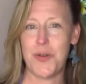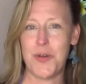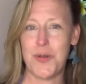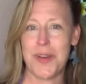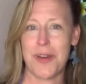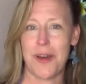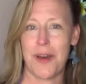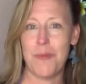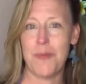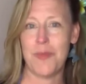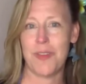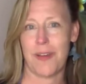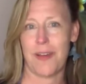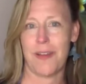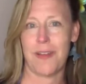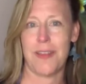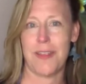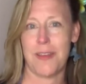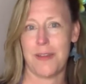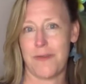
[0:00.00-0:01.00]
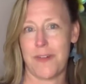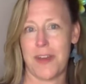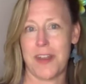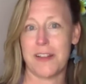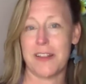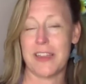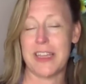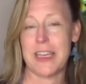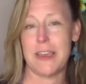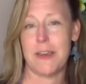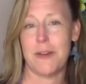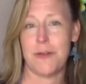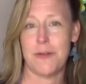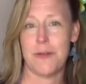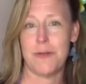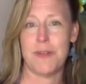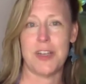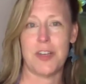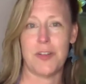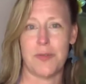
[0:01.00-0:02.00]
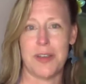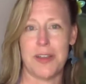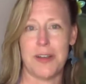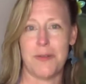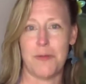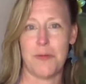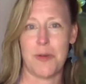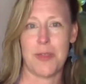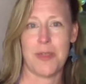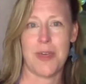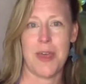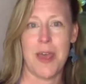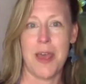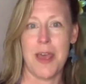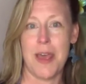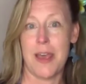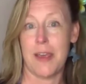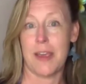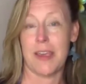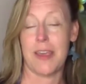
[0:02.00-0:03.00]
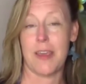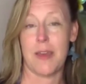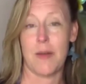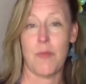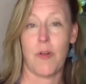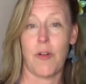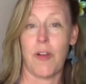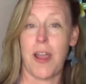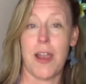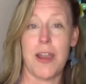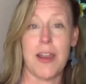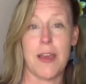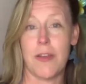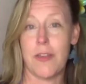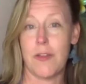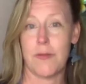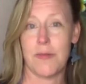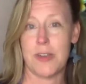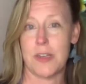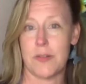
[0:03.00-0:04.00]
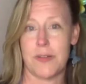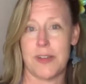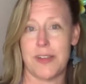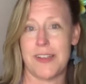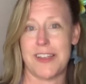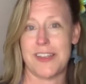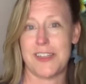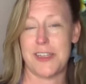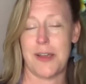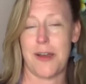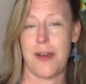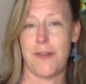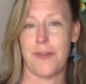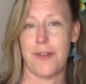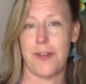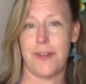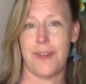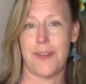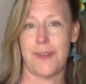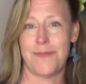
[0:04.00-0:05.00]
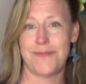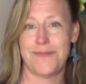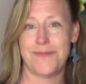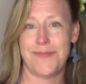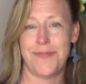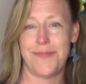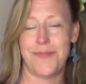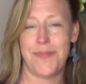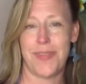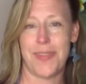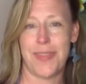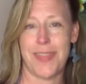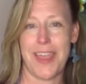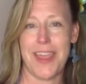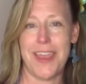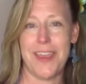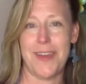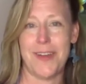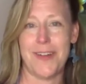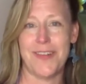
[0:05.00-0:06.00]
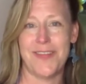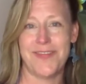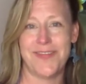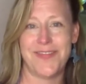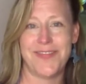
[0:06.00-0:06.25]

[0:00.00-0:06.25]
who comes on the Vitally You retreat with Kim or any other retreat that she offers. Thank you.